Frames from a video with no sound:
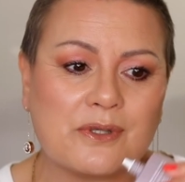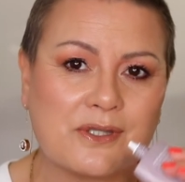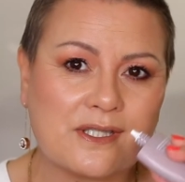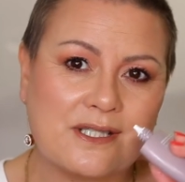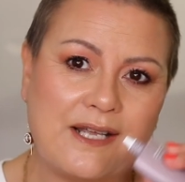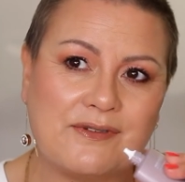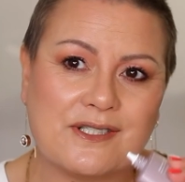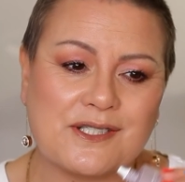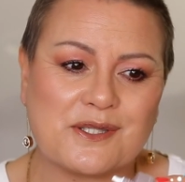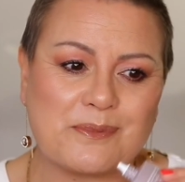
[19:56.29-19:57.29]
because
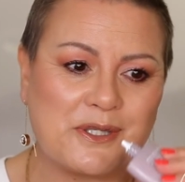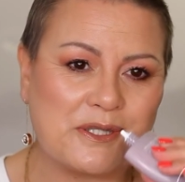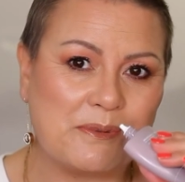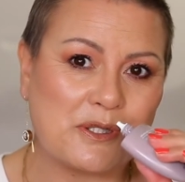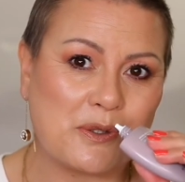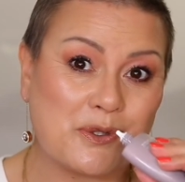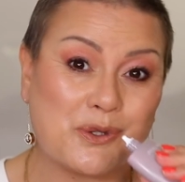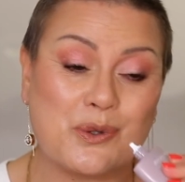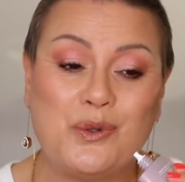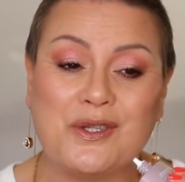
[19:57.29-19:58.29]
lavender is supposed to be so
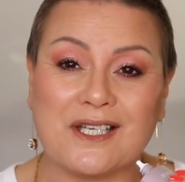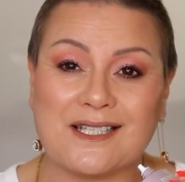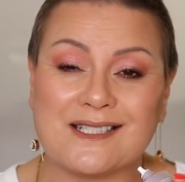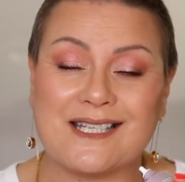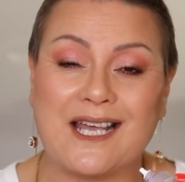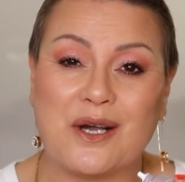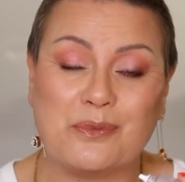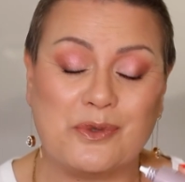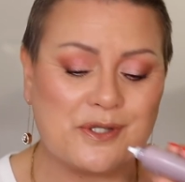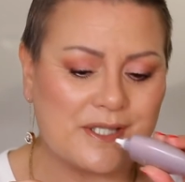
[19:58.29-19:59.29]
soothing and to
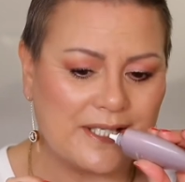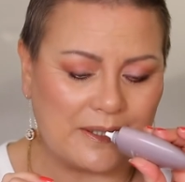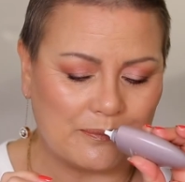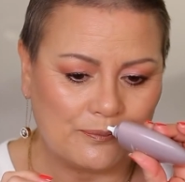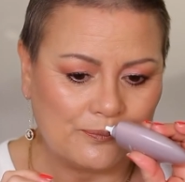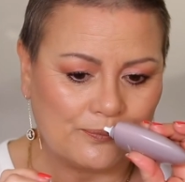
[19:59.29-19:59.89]
help you sleep.